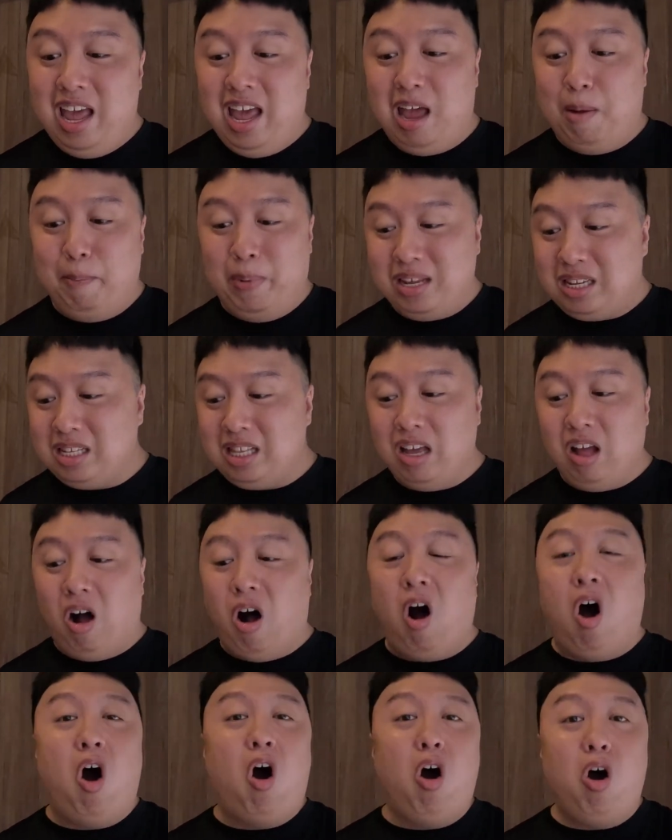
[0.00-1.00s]
And basically
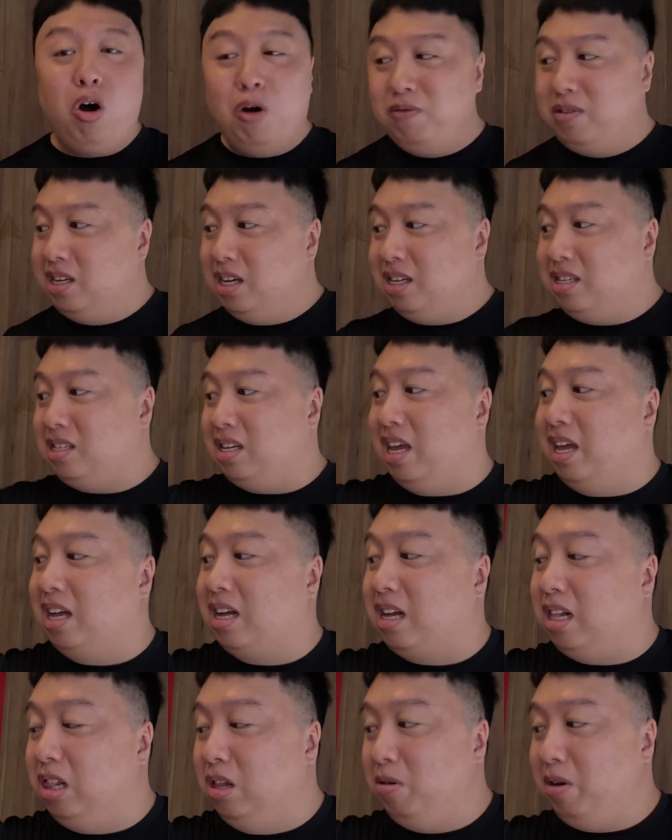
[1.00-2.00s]
all of this,
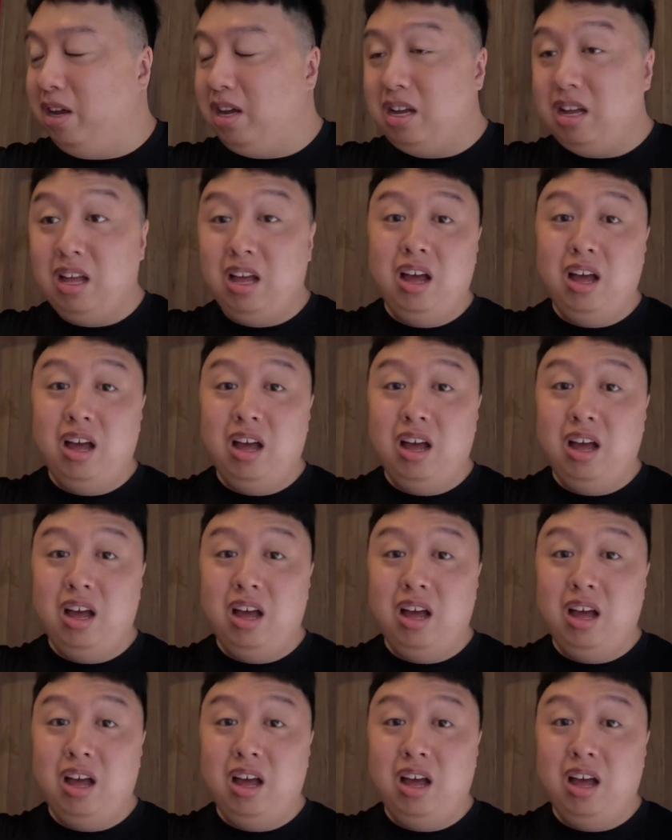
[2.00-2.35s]
including